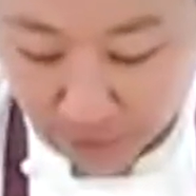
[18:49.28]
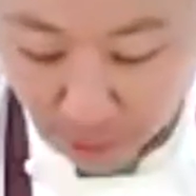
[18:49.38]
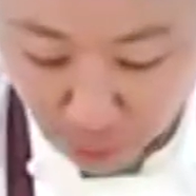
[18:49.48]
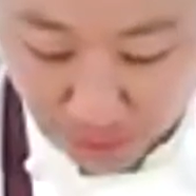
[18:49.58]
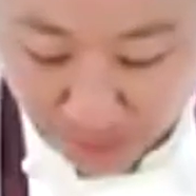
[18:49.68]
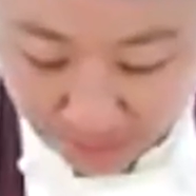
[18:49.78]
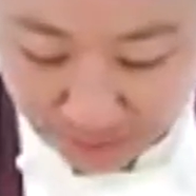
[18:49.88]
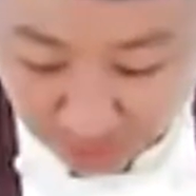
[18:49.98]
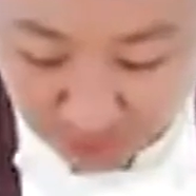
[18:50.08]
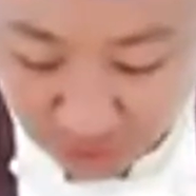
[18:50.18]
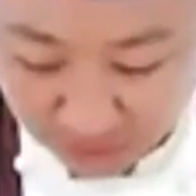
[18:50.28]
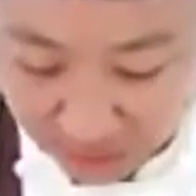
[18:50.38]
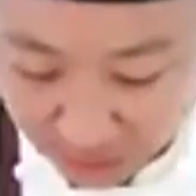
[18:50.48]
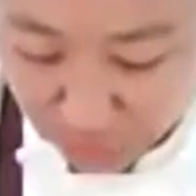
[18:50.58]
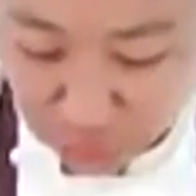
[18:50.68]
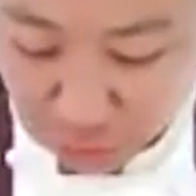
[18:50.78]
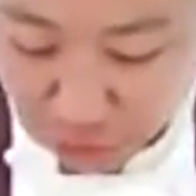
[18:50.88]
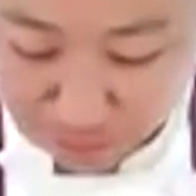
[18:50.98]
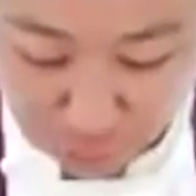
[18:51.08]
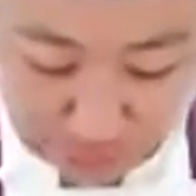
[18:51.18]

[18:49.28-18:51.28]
if there are cracks. You can just kind of push